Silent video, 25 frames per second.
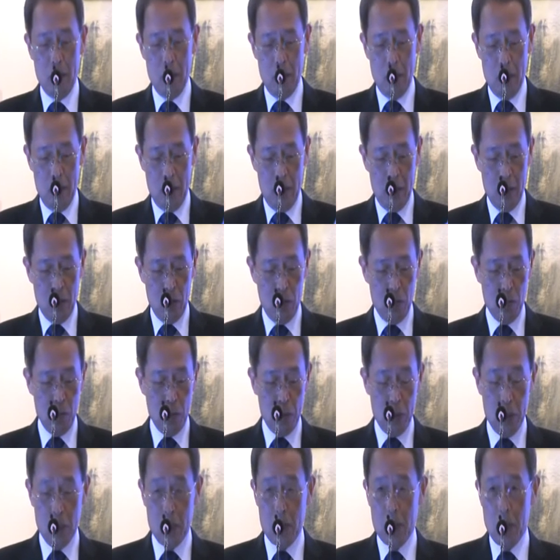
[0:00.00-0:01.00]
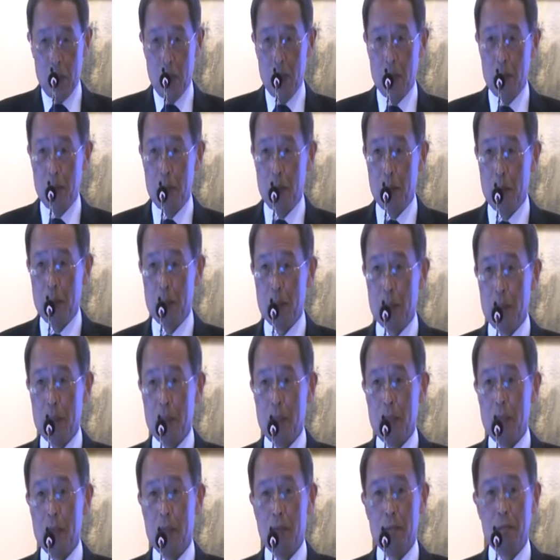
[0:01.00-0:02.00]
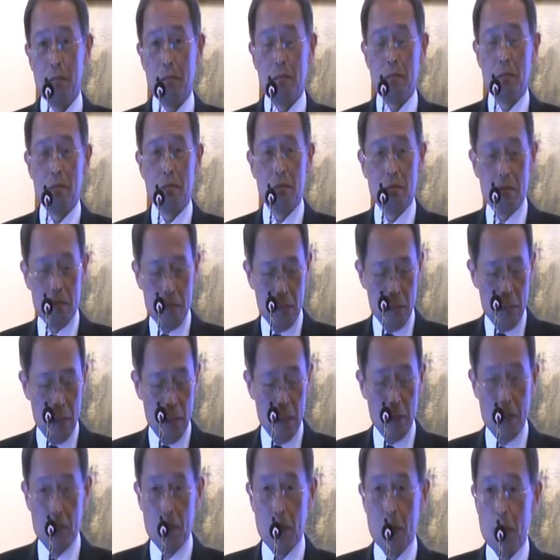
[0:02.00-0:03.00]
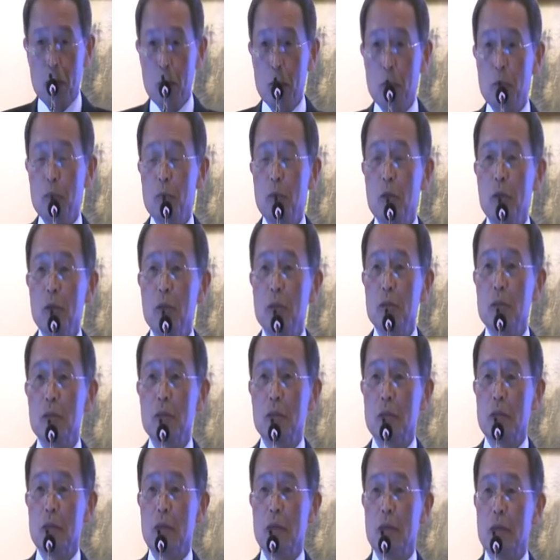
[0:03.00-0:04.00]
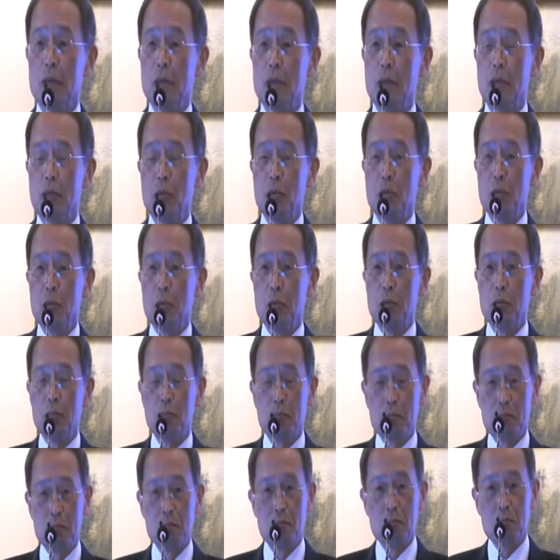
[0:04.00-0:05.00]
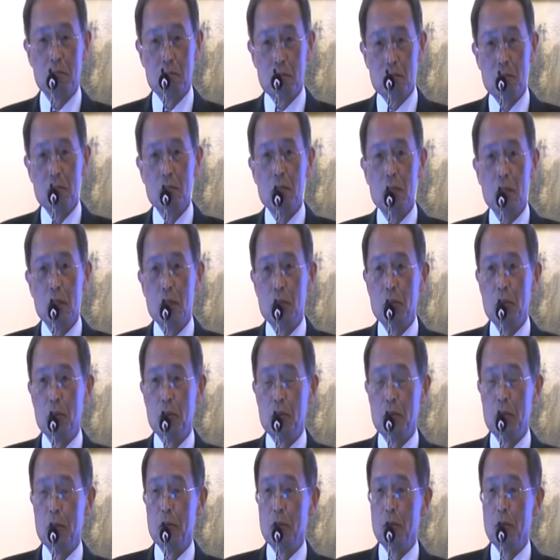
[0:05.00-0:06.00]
complete, but I'm very much pleased to give